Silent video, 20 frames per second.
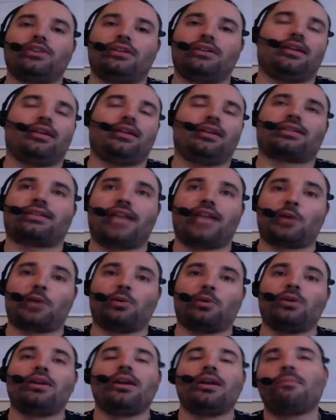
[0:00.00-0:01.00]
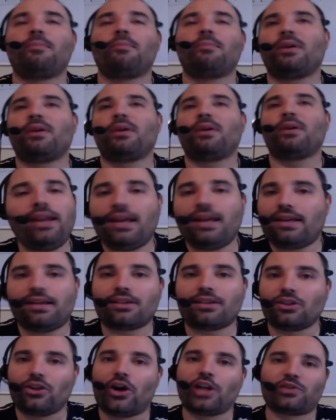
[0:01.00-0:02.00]
terrible. But why not get at the
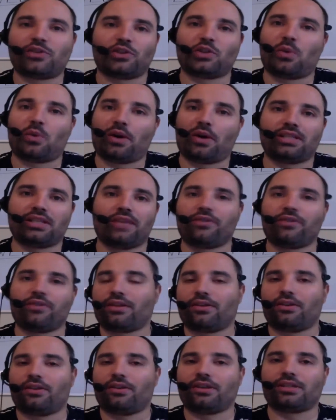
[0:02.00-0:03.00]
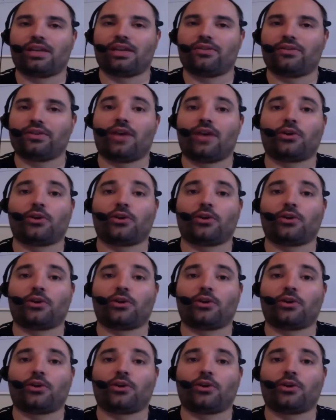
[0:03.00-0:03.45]
launch for 27 and 37 dollars? We're